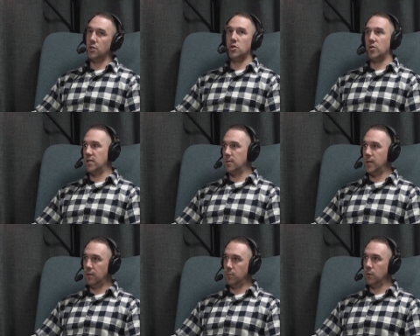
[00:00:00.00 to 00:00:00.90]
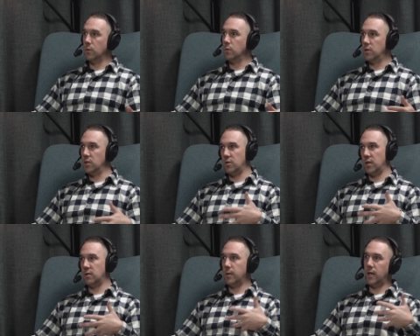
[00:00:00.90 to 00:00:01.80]
you're stressed about the bills and you're
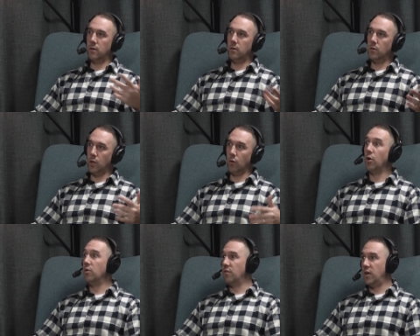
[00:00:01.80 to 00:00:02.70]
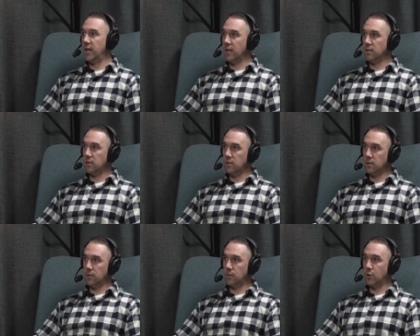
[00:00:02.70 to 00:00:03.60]
stressed about your own finances.
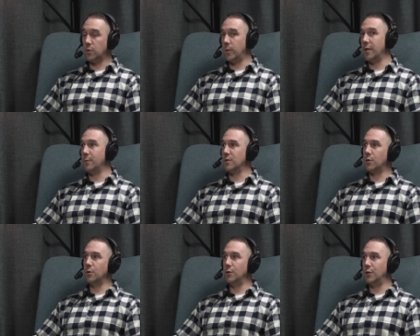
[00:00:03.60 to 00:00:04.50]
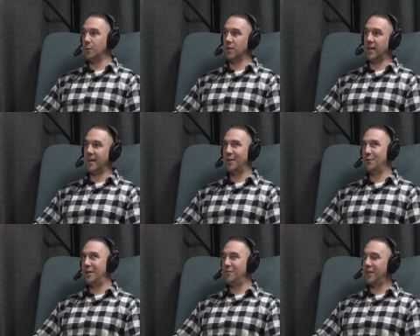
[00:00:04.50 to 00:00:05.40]
And because when it was good, you were like, it'll
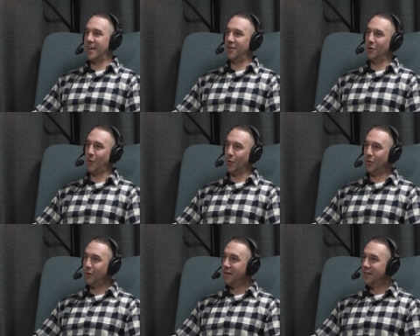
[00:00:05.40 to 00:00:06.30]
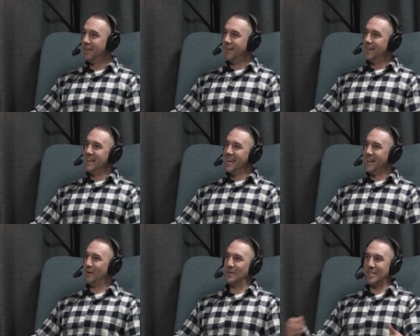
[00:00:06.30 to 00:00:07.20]
never get not good. Mm-hmm. And
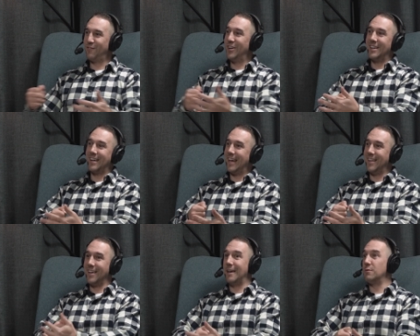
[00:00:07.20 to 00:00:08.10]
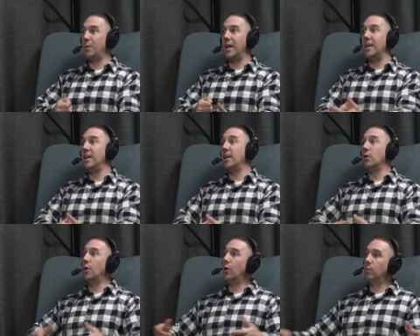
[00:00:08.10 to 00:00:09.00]
I'll just fucking either keep spending
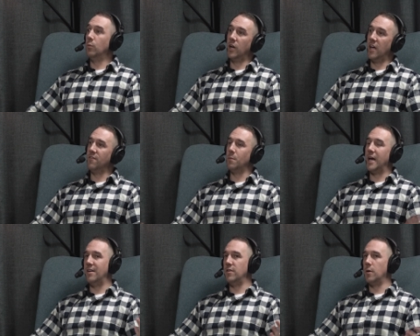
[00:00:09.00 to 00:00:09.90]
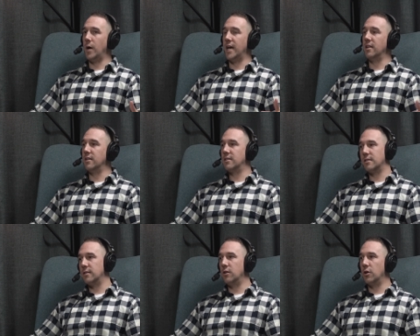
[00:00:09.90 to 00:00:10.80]
or whatever, behave in a way
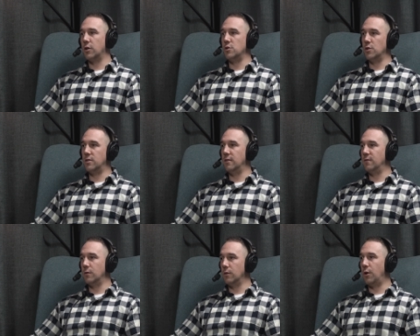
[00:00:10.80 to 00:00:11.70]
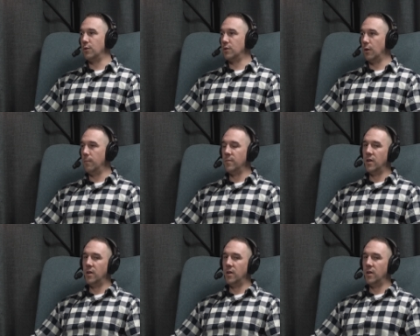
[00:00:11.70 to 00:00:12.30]
that's not conducive to long term.